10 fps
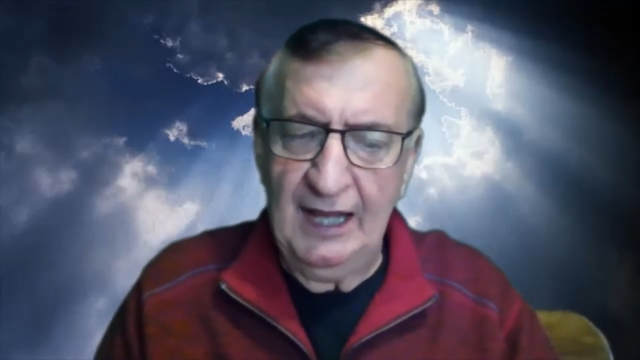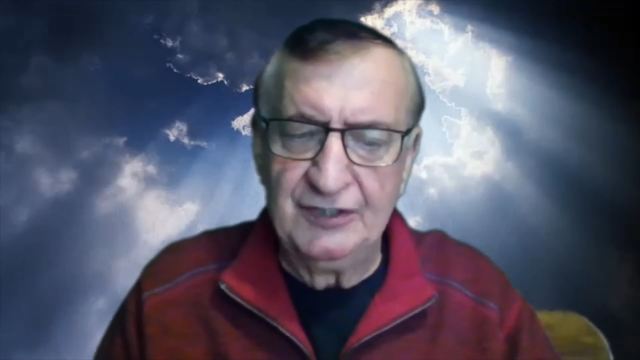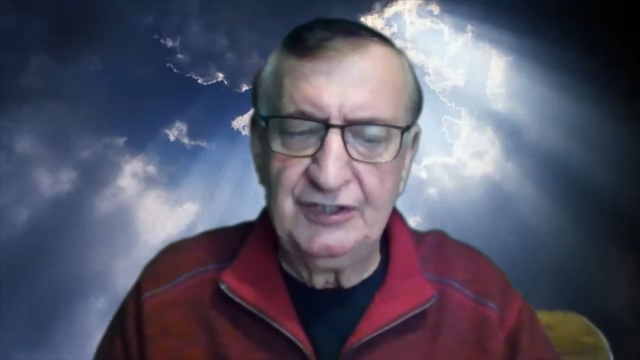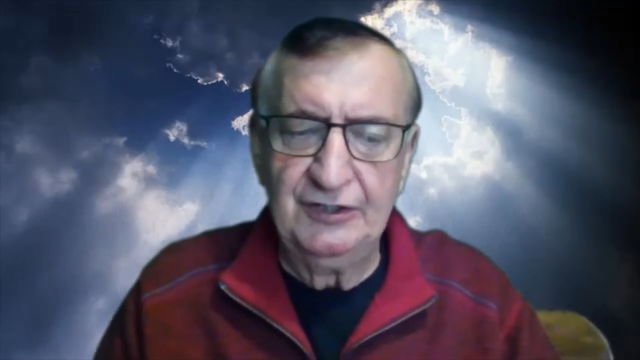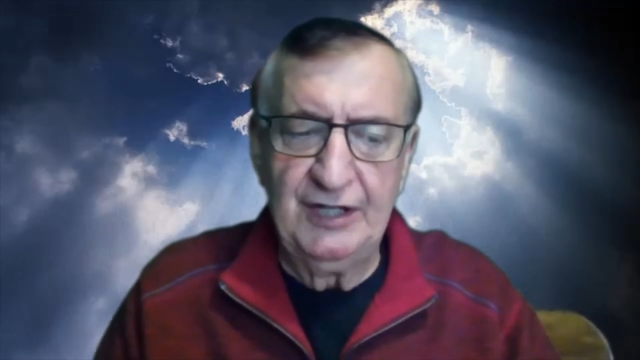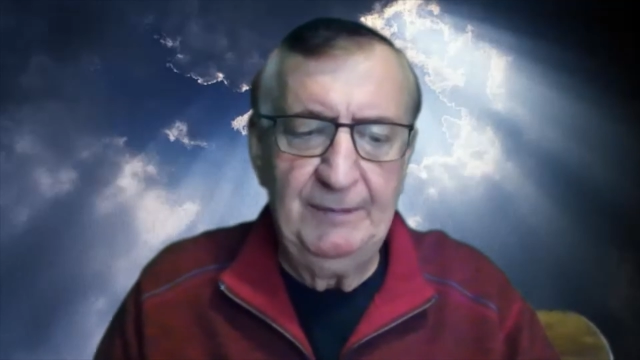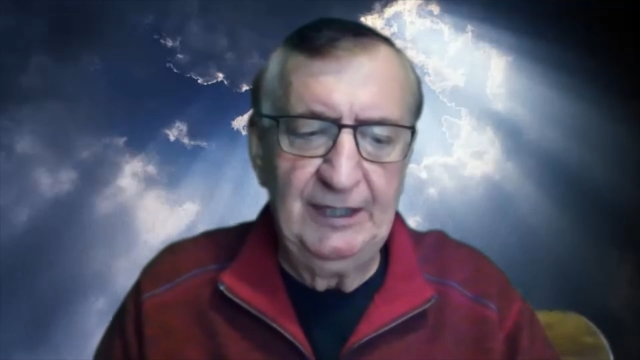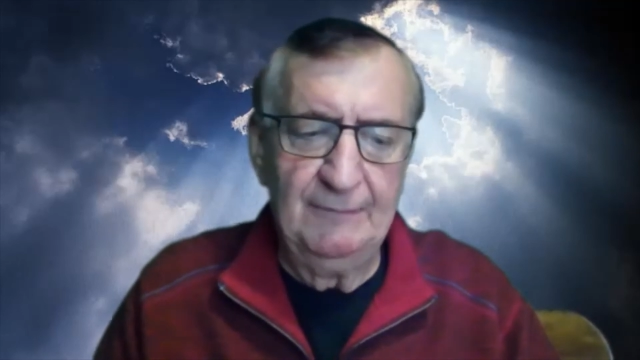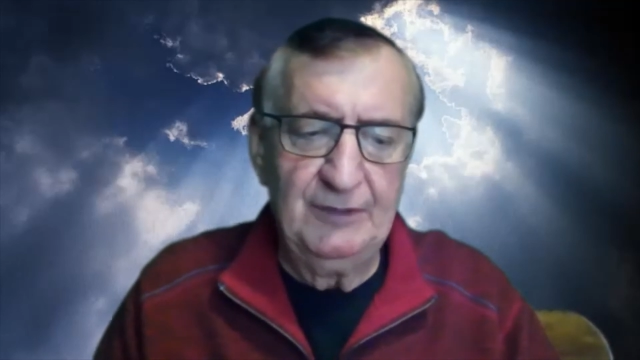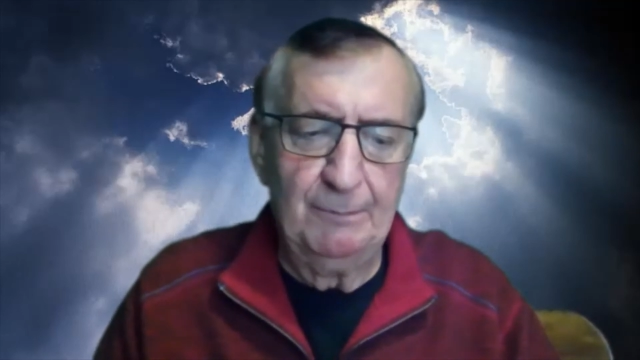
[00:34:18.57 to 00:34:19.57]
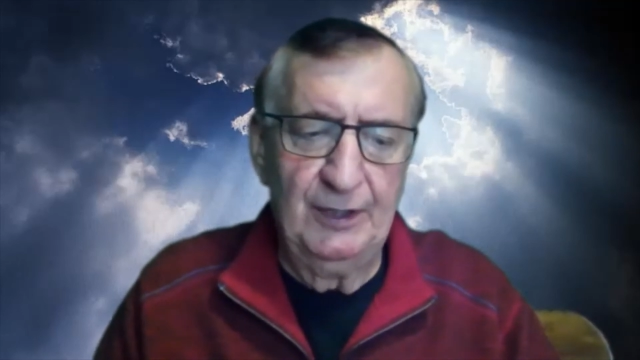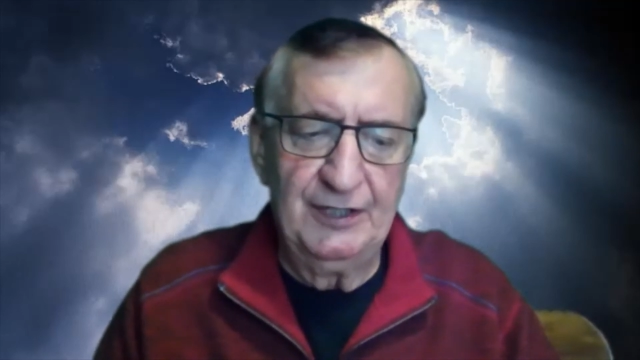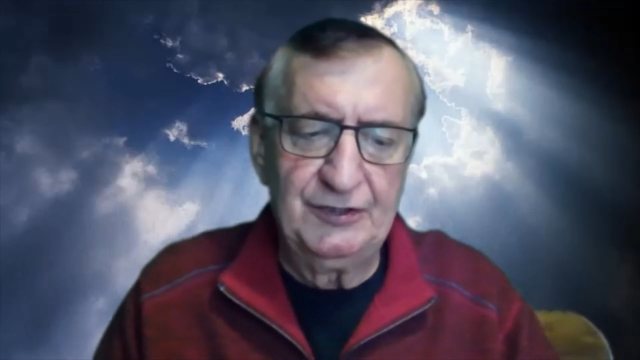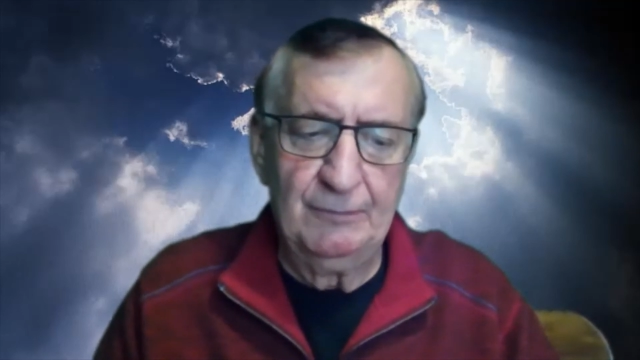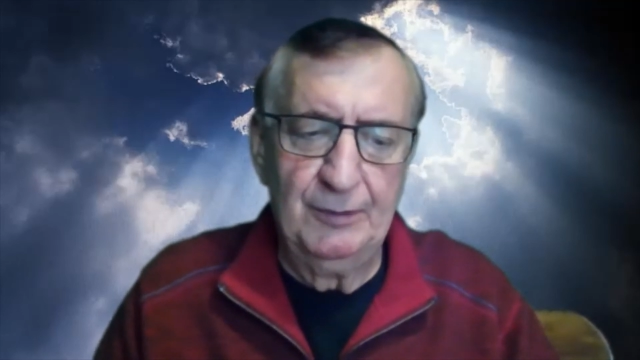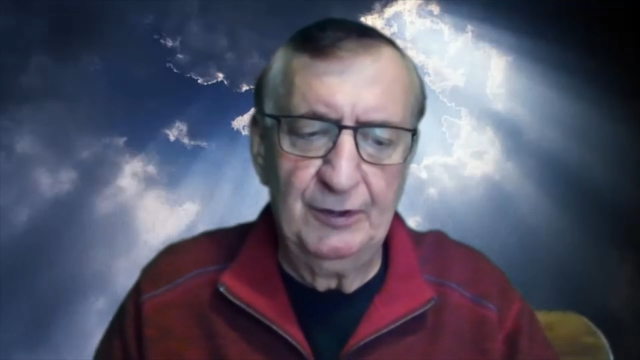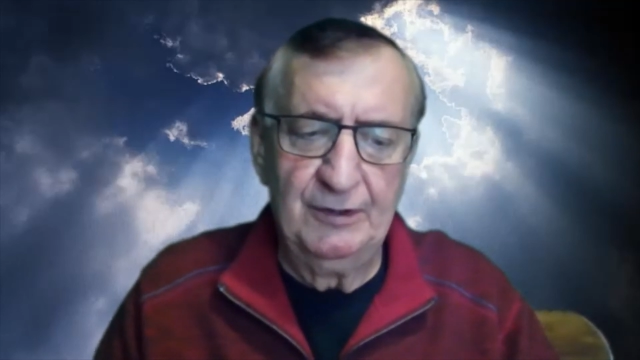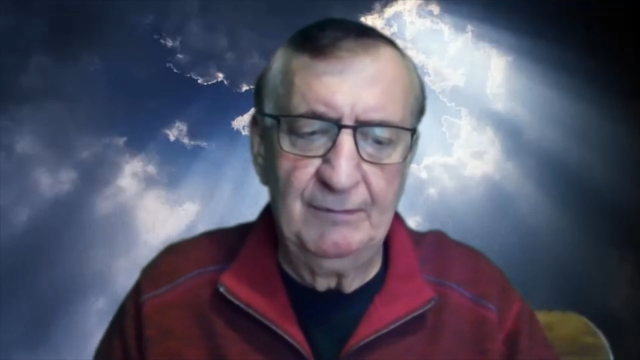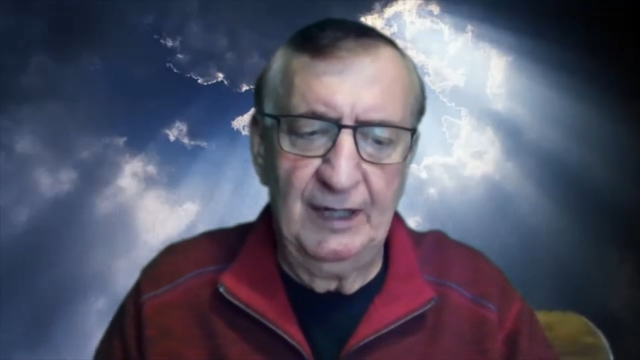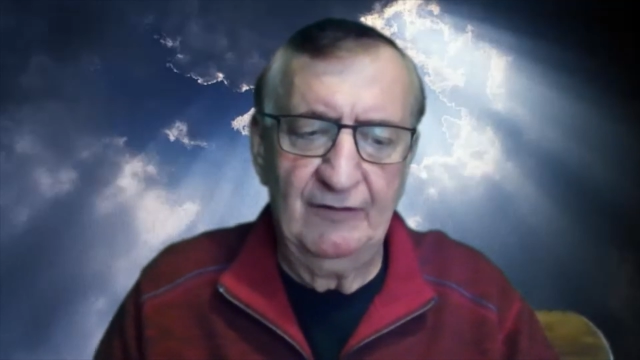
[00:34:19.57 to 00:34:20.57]
and still not become depressed or
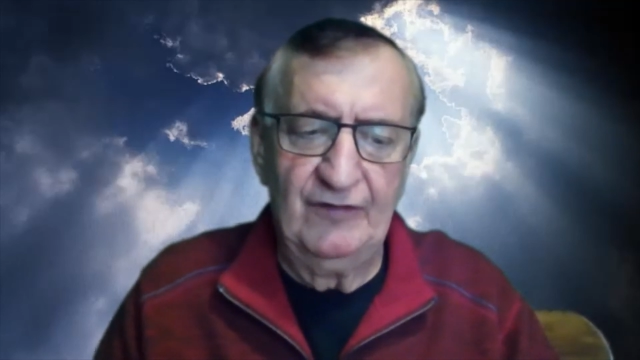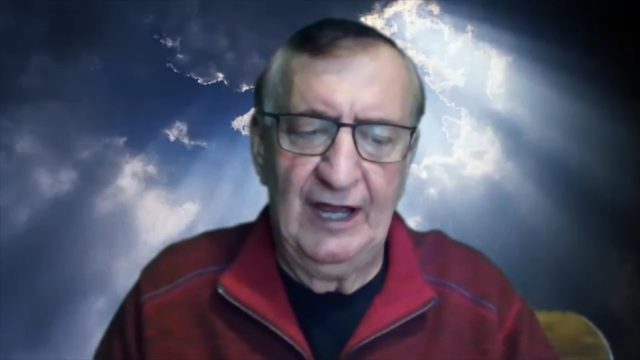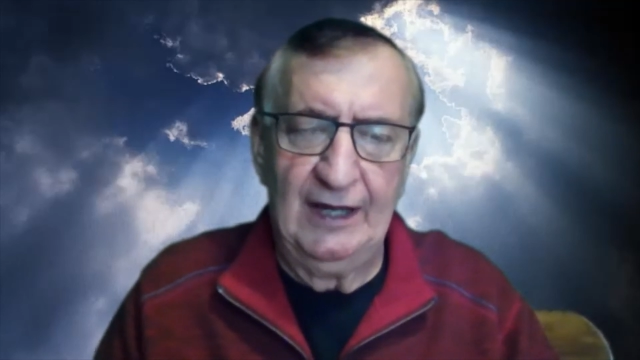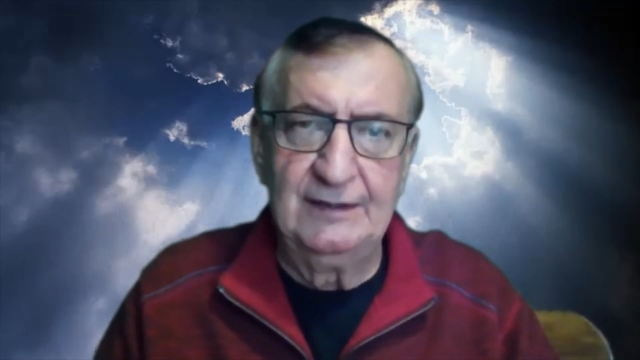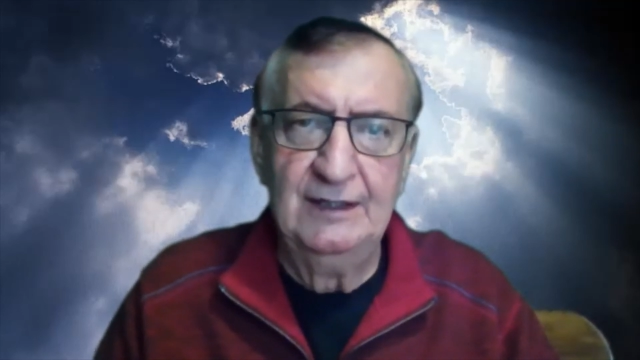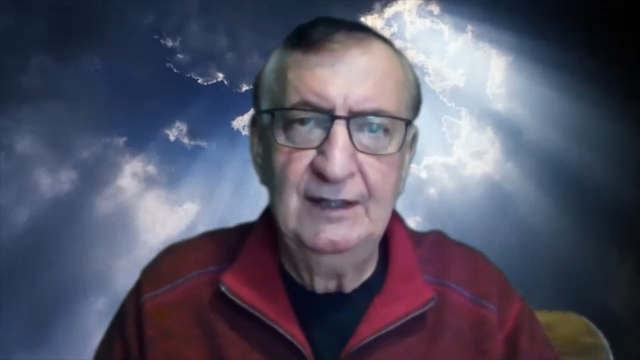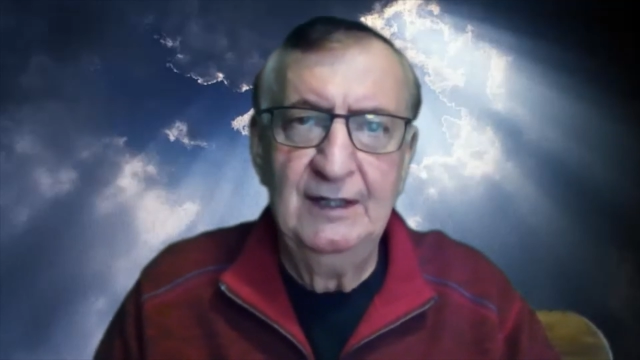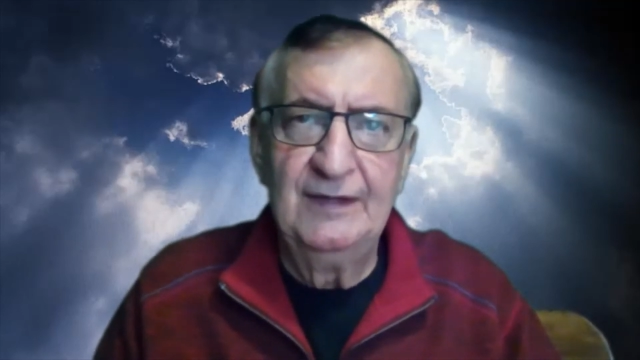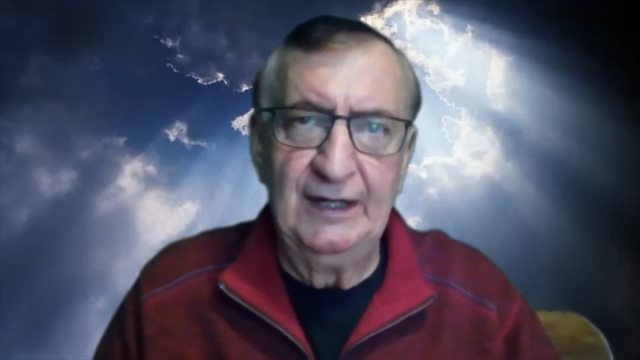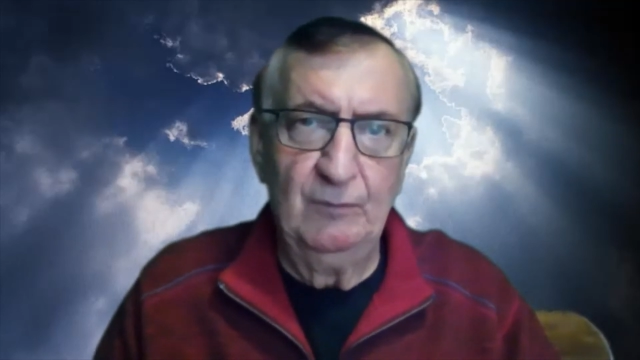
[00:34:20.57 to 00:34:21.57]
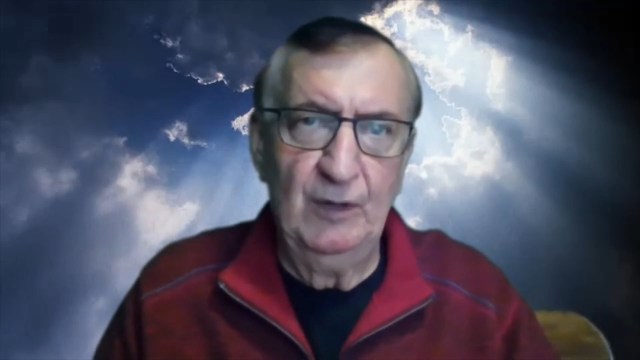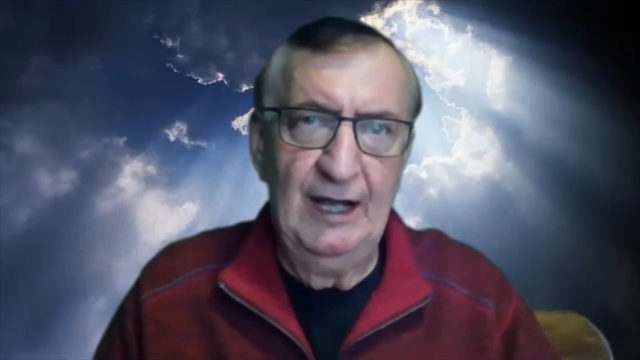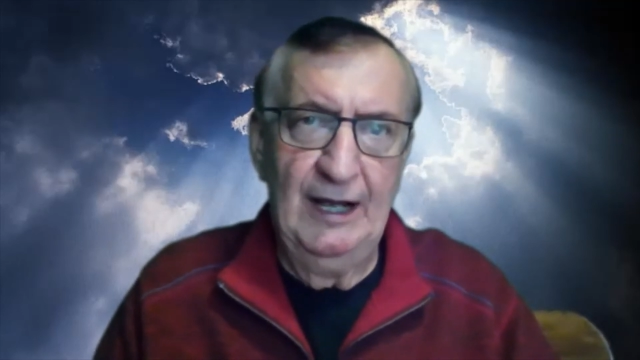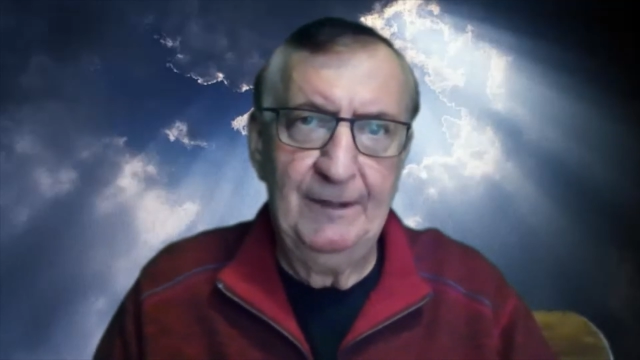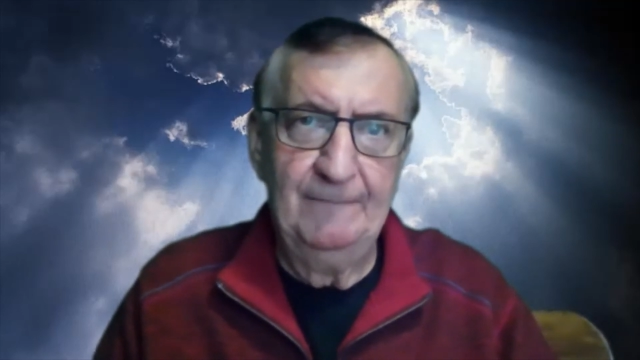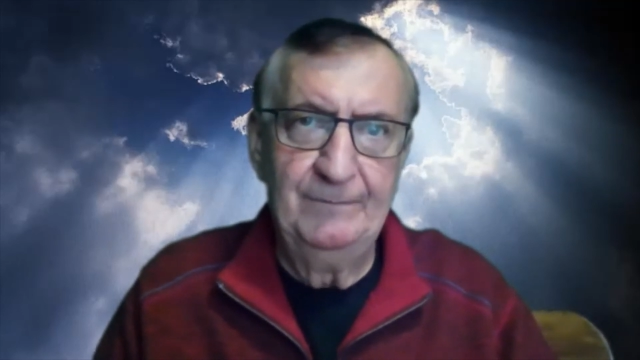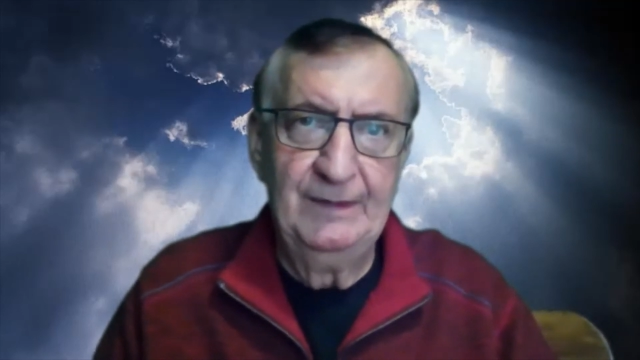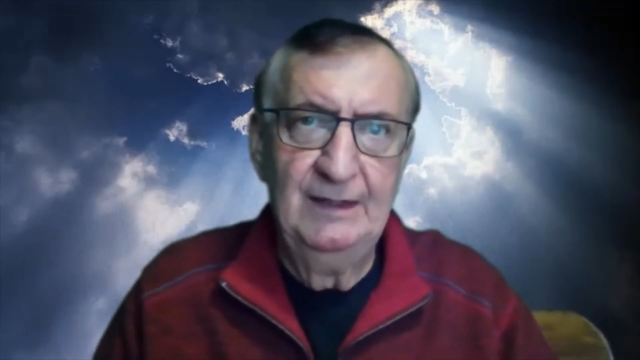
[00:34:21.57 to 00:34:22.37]
burdened by the fact that it will happen.